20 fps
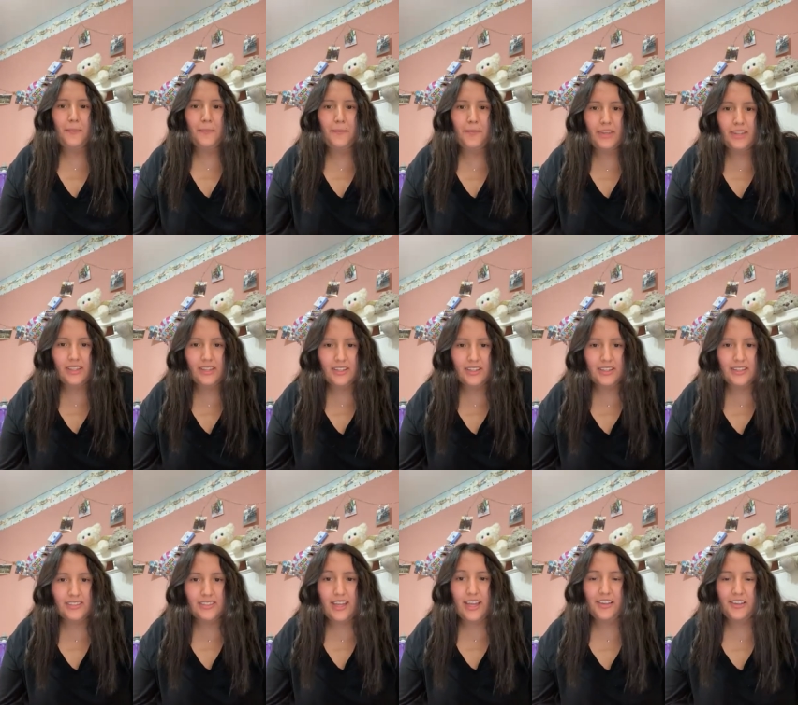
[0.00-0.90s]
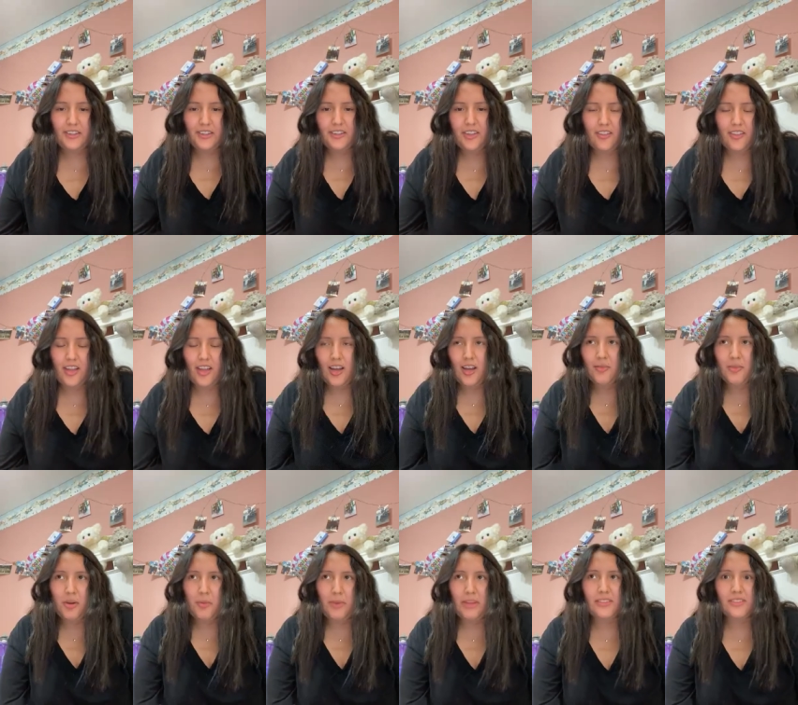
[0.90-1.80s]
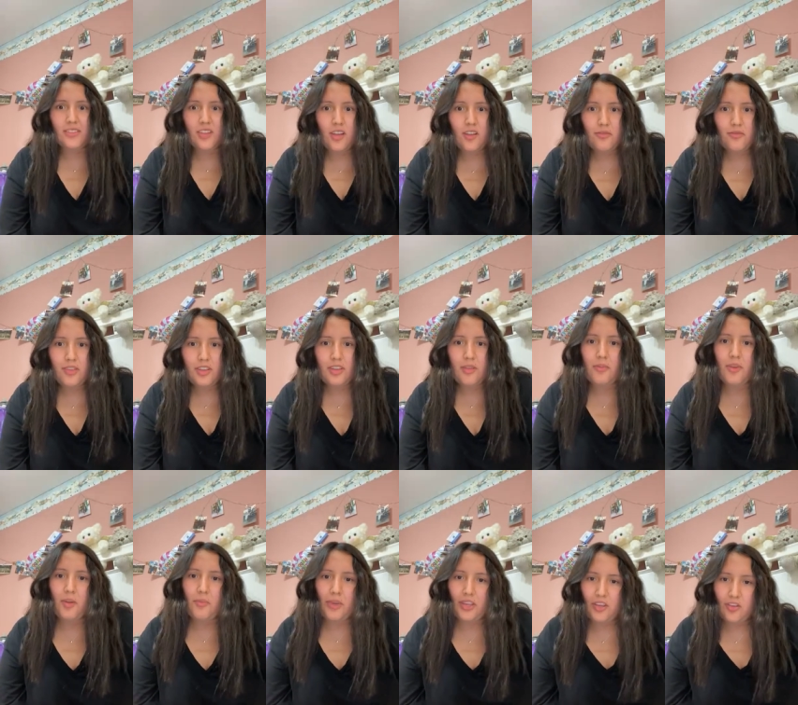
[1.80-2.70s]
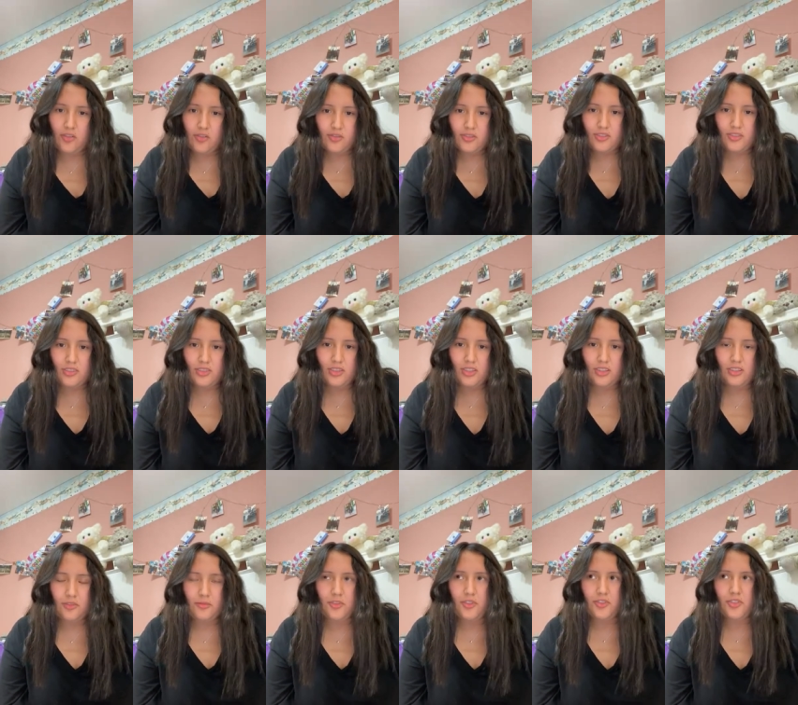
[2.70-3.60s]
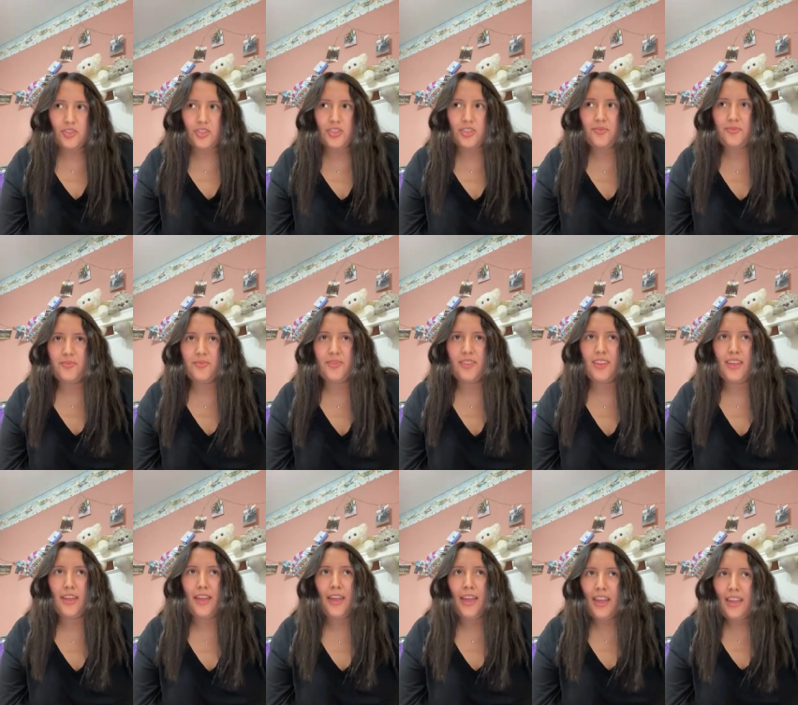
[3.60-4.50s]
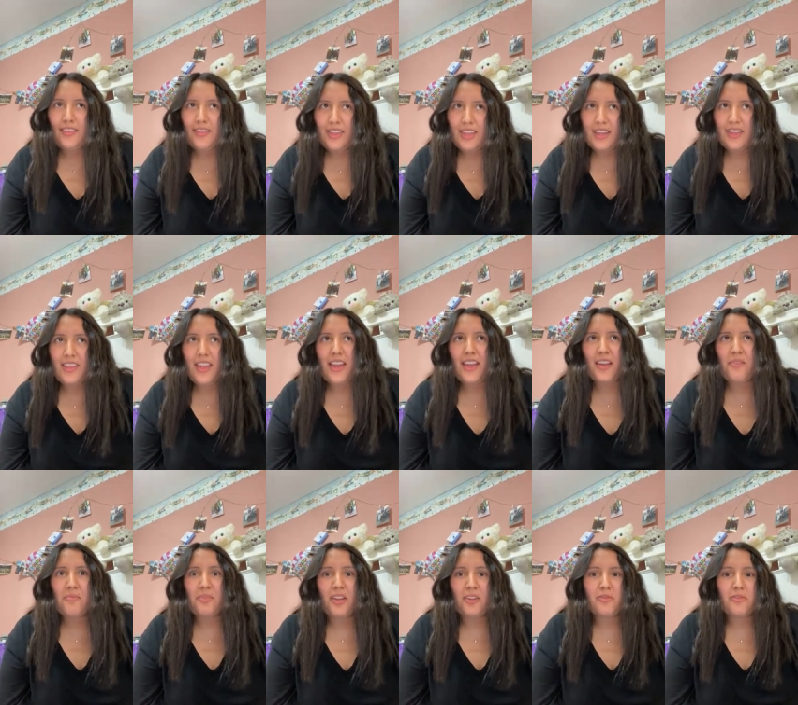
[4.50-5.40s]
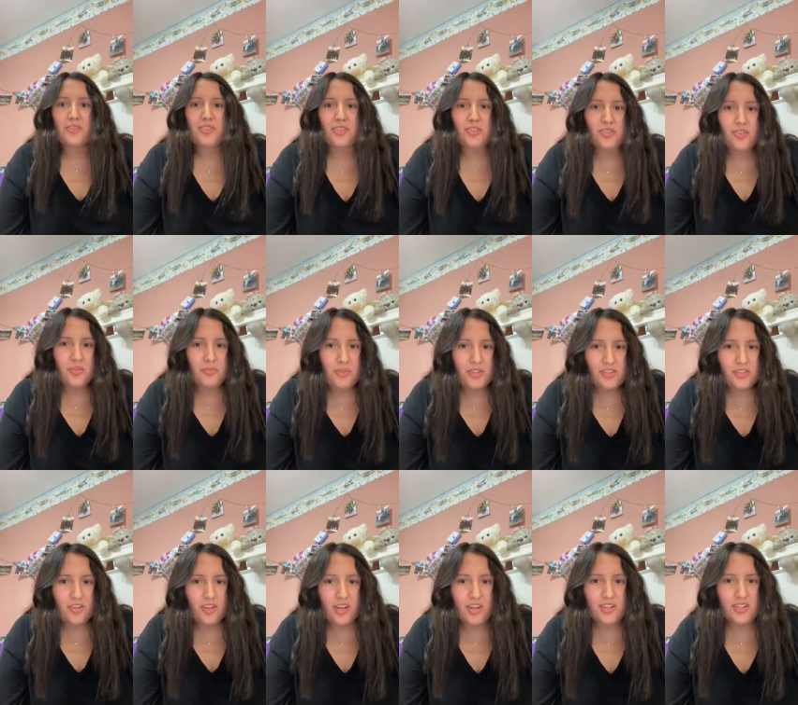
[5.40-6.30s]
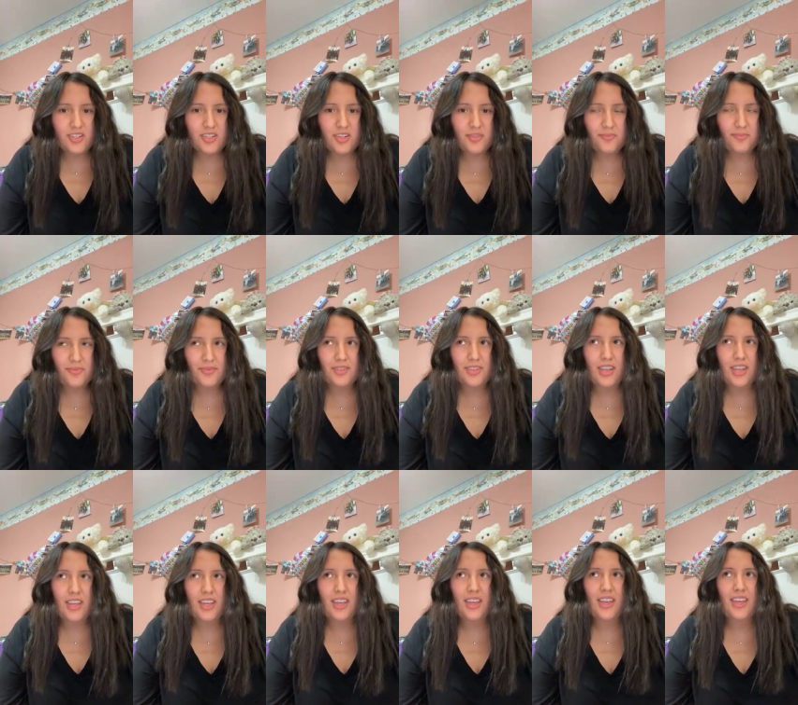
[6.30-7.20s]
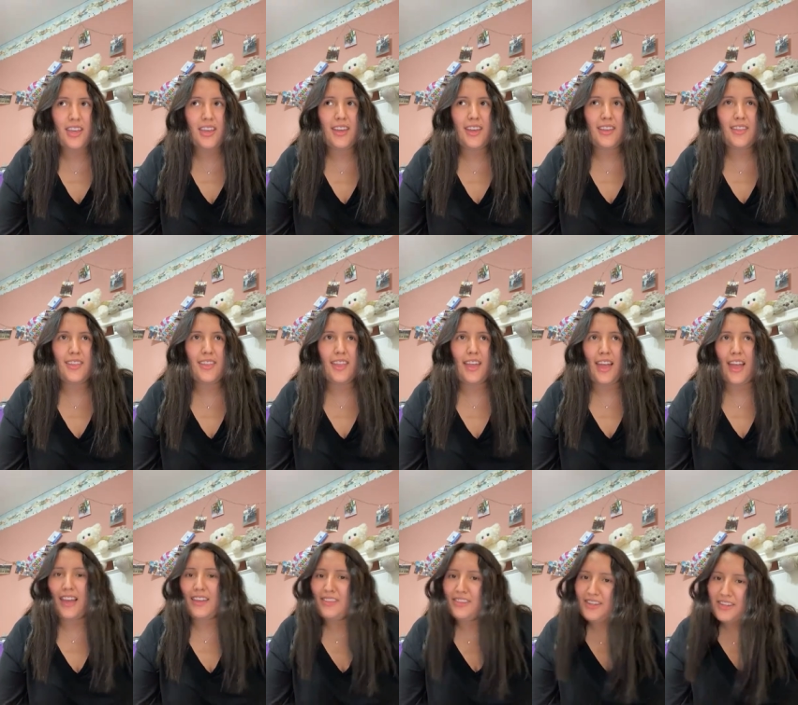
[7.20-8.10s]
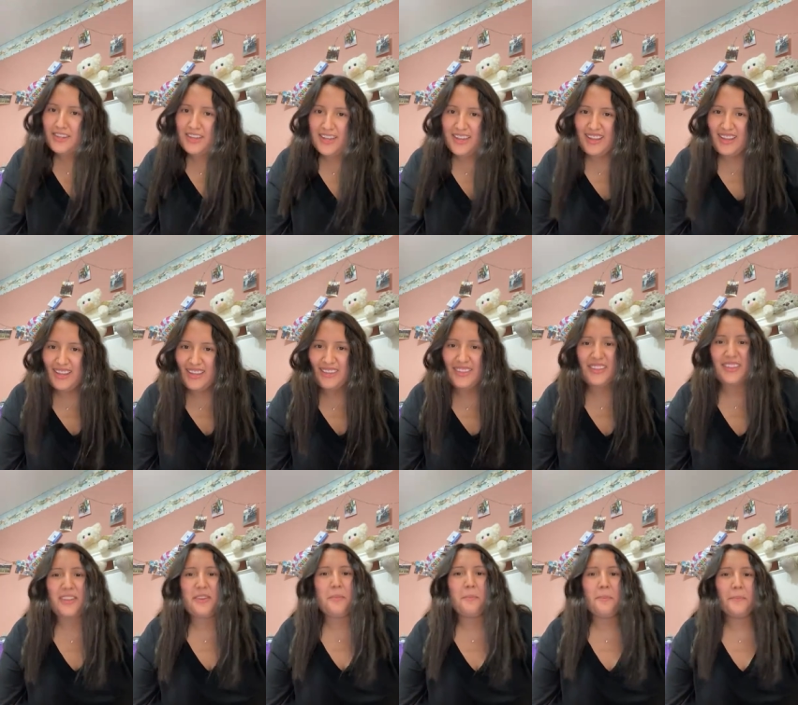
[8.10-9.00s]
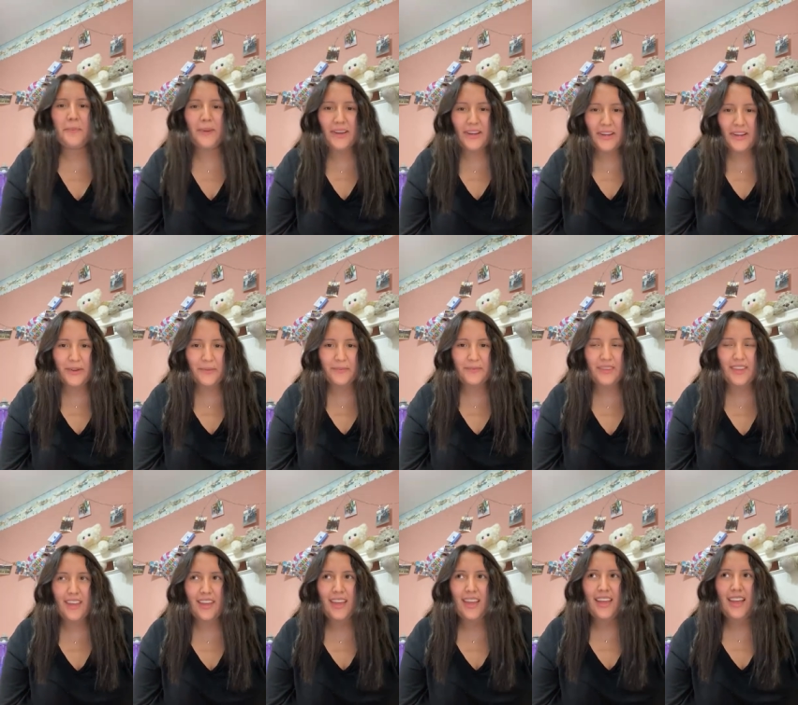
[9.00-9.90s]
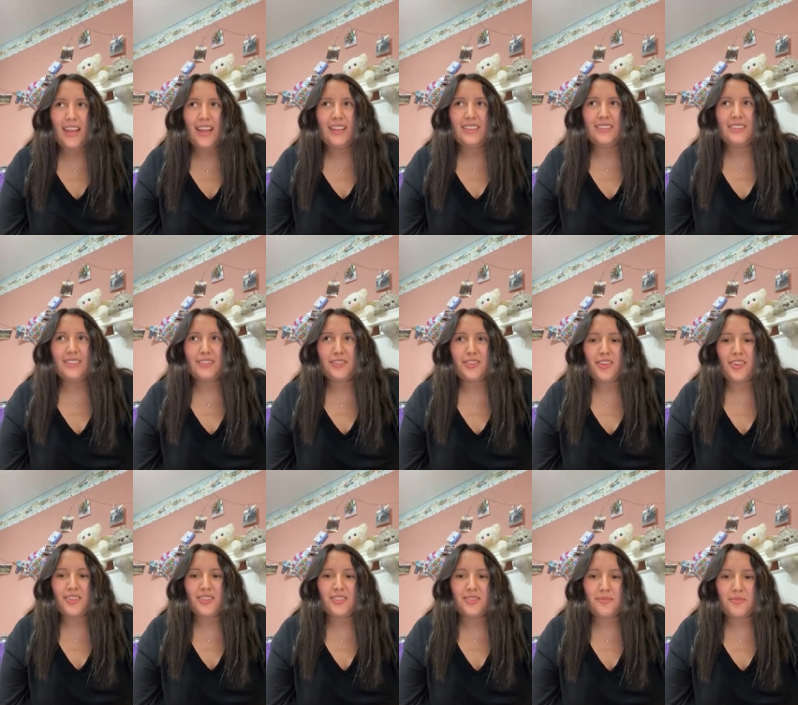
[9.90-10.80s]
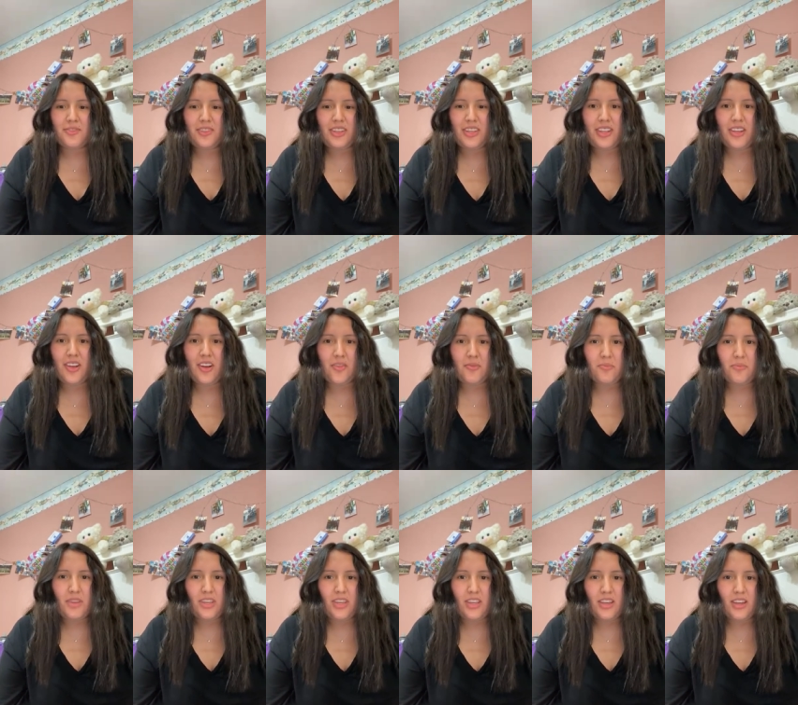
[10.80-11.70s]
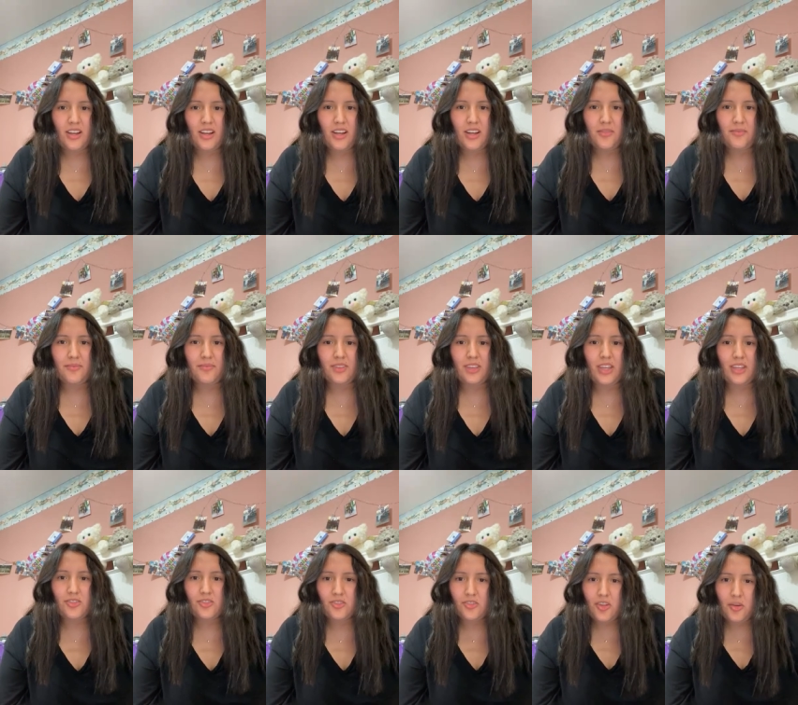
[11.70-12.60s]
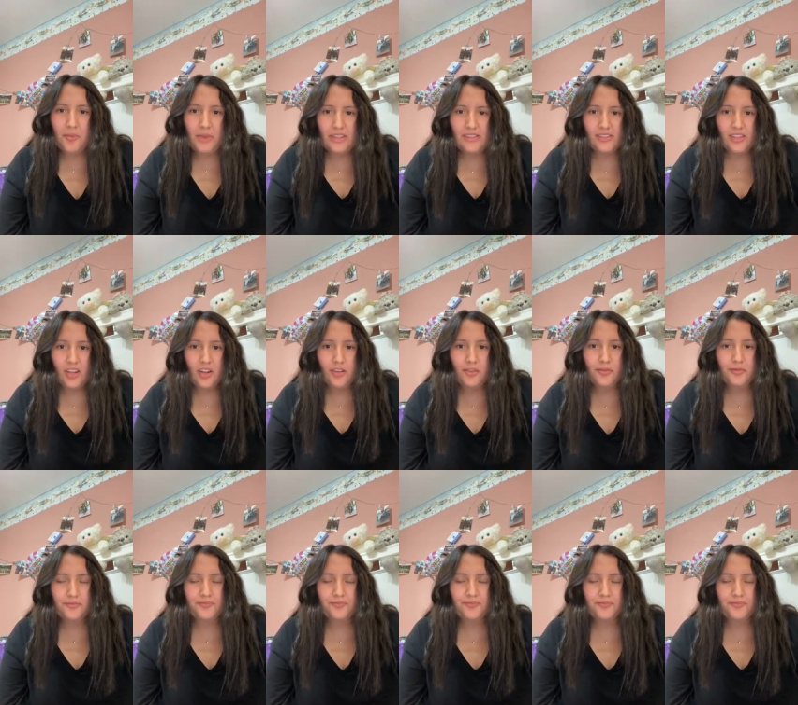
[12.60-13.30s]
Because I learned a lot about myself and about my goals in the future. Then I applied for the Truman Scholarship, and I didn't get it either, but this scholarship really helped me get to know myself,